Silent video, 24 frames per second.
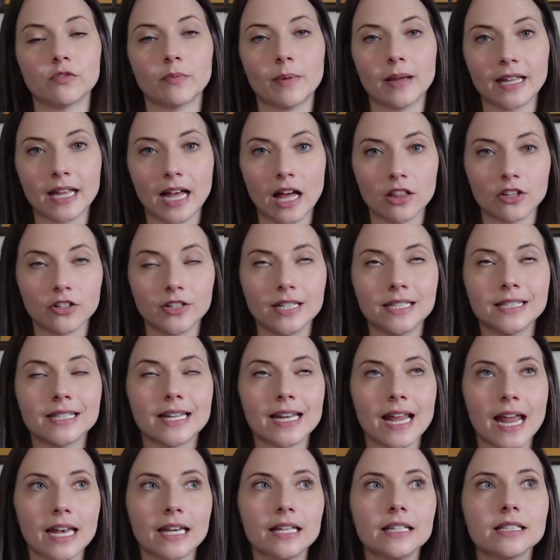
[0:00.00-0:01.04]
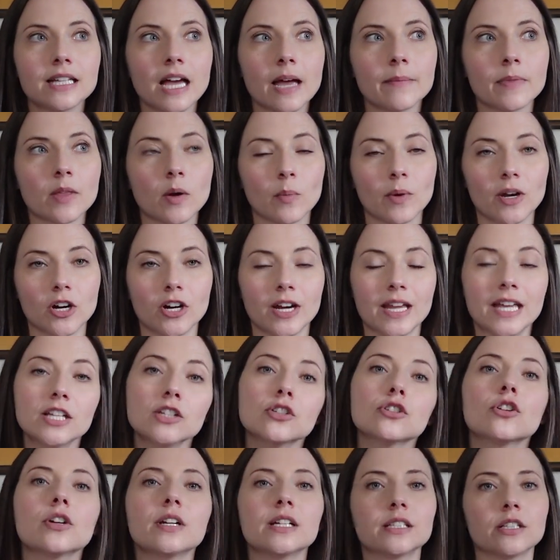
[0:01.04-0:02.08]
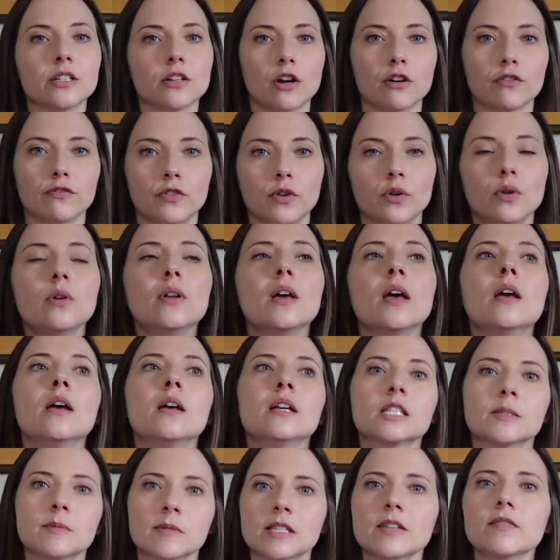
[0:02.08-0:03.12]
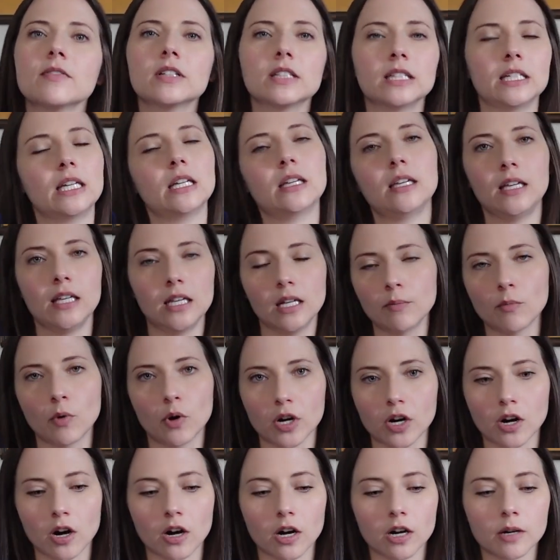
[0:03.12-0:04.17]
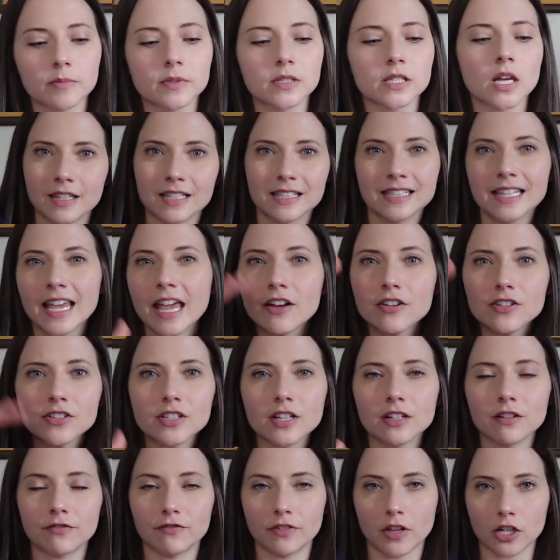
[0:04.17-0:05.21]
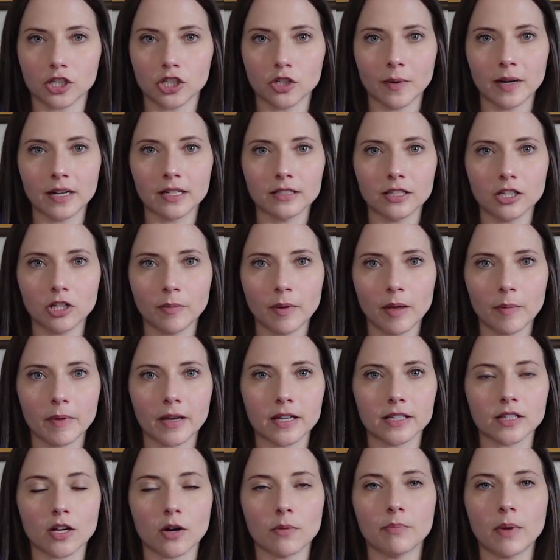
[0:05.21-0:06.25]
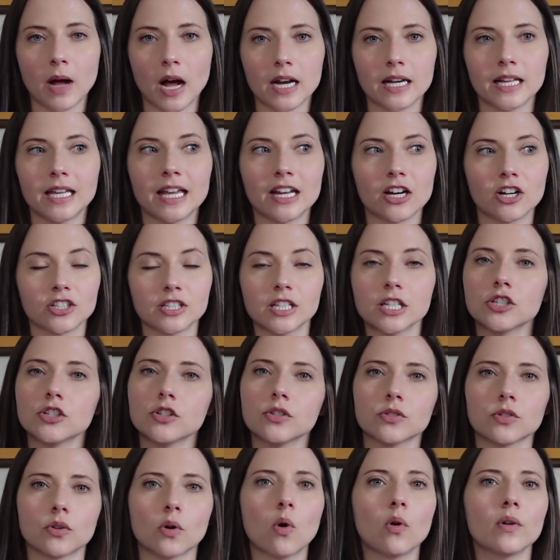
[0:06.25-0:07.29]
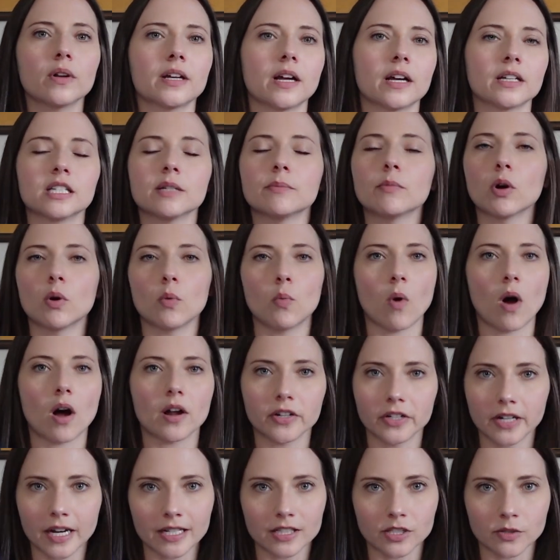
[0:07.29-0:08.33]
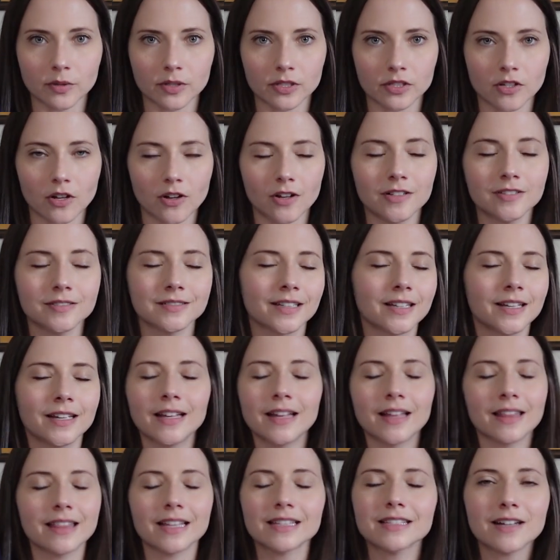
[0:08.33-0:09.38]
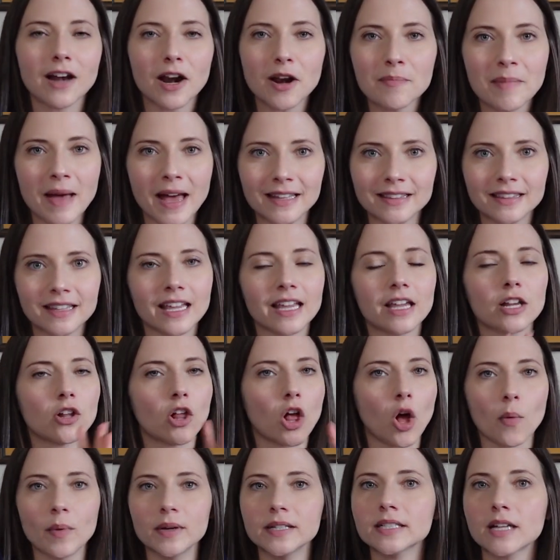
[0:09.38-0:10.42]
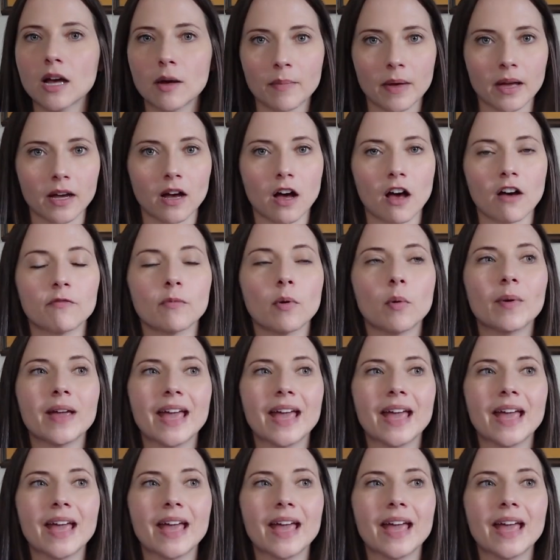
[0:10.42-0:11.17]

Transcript: for my calories, and anytime that we are increasing our food, specifically eating more carbs, the scale is gonna fluctuate a little bit because our body and our tissues are holding on to more water as a result. That's not a bad thing. It'll always come back off, but